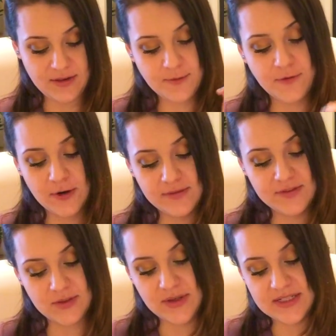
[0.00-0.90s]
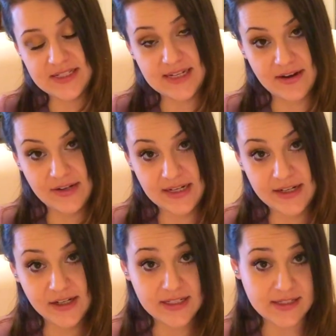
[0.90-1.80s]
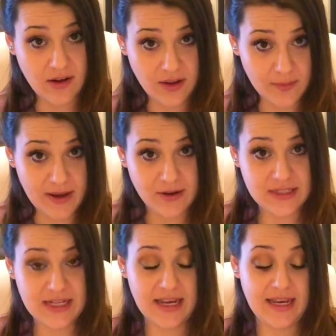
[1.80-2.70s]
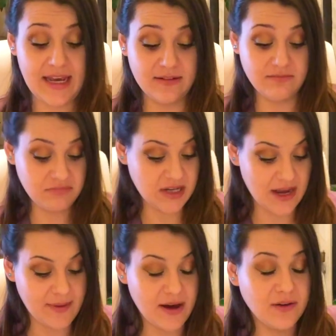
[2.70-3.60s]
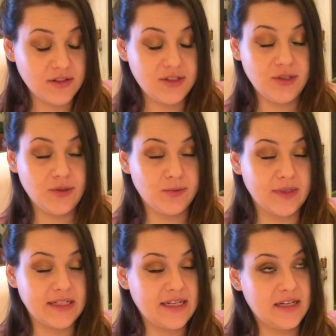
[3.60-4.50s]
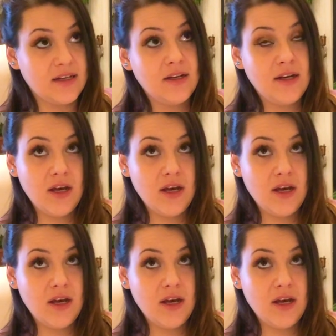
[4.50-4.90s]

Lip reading: The 4 of Swords down here is all about taking time out to really